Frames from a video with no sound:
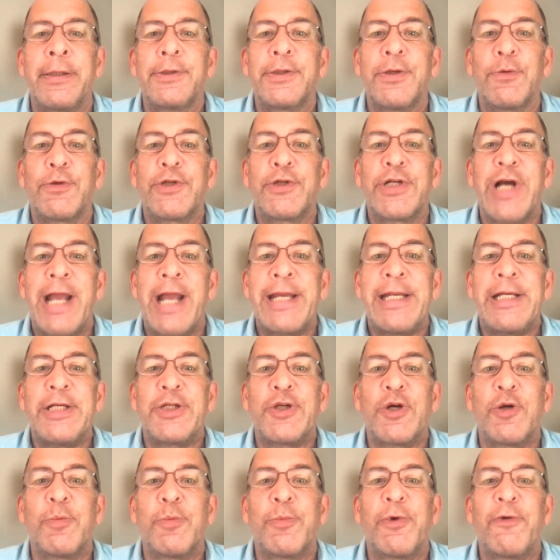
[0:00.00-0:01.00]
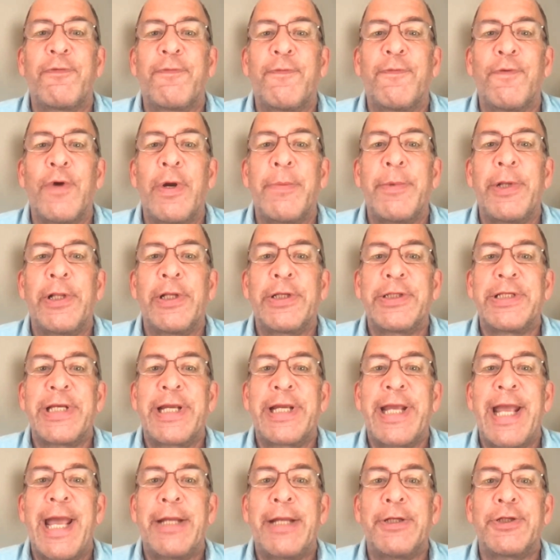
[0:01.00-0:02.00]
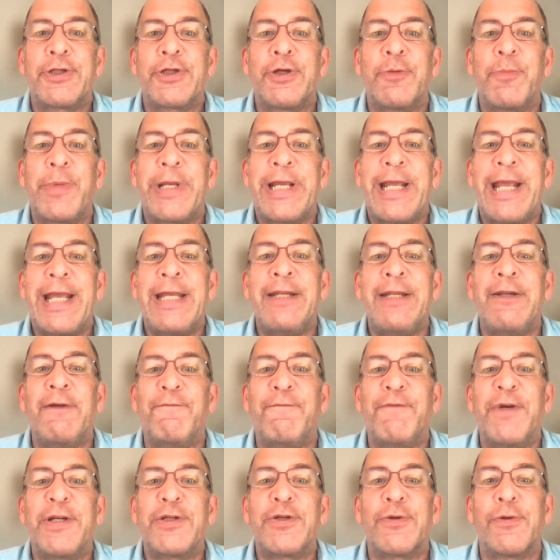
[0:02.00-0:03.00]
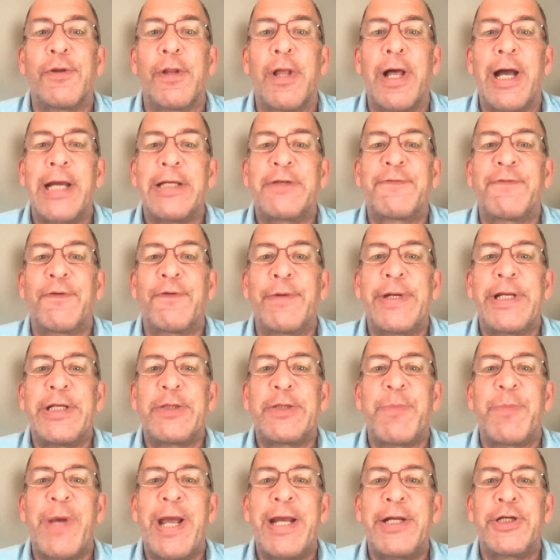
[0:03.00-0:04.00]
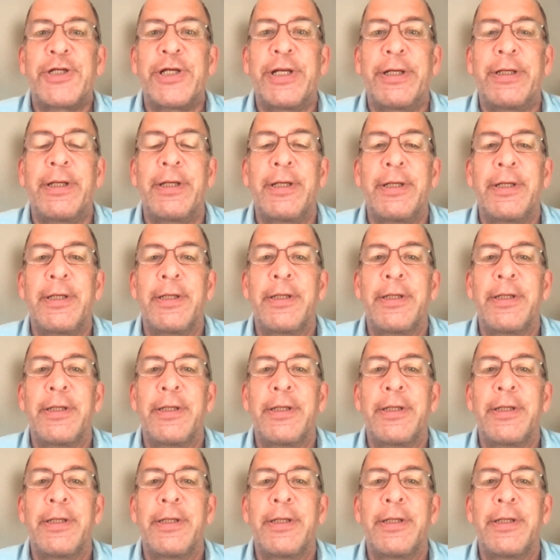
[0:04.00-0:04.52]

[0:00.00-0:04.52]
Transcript: So Chinese herbal formulas, again, should be individualized for each patient.